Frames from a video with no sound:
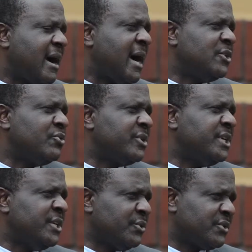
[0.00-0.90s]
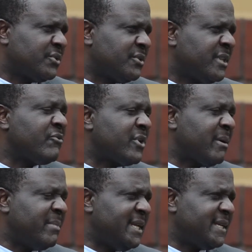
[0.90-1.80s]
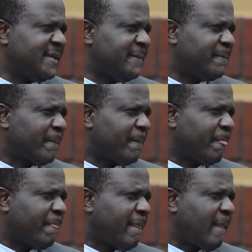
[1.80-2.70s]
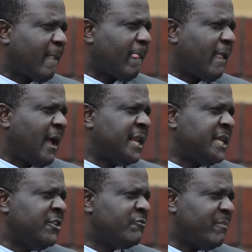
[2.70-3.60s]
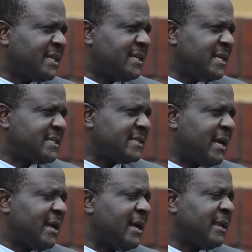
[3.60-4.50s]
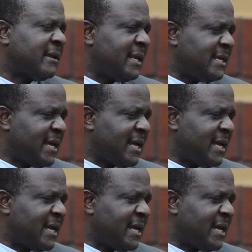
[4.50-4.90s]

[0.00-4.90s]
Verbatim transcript: And to reduce the vulnerability. And if partners rally